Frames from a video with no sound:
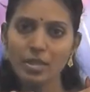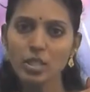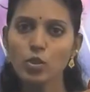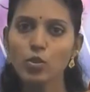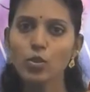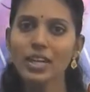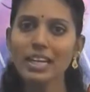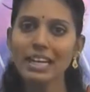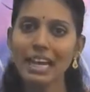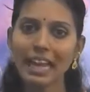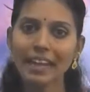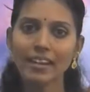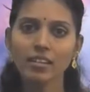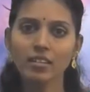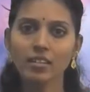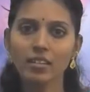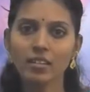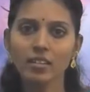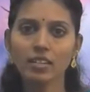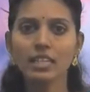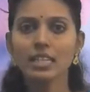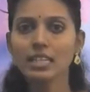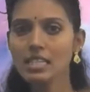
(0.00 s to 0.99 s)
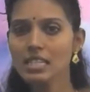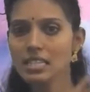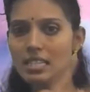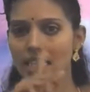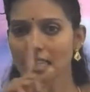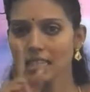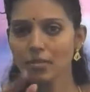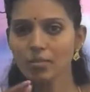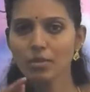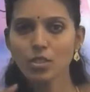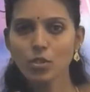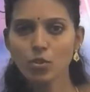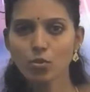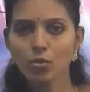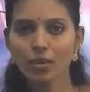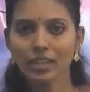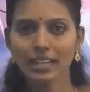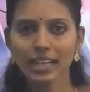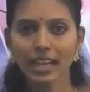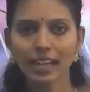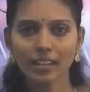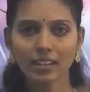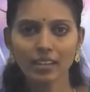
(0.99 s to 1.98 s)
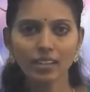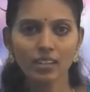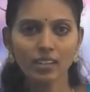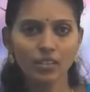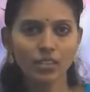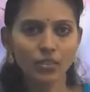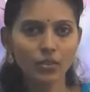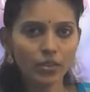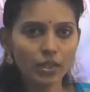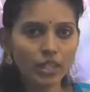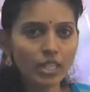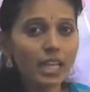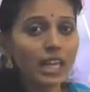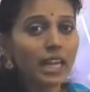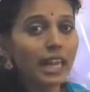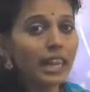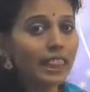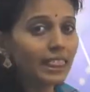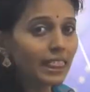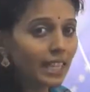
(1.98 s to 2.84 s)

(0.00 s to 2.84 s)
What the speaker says: Straight line. It is nothing but straight angle, right?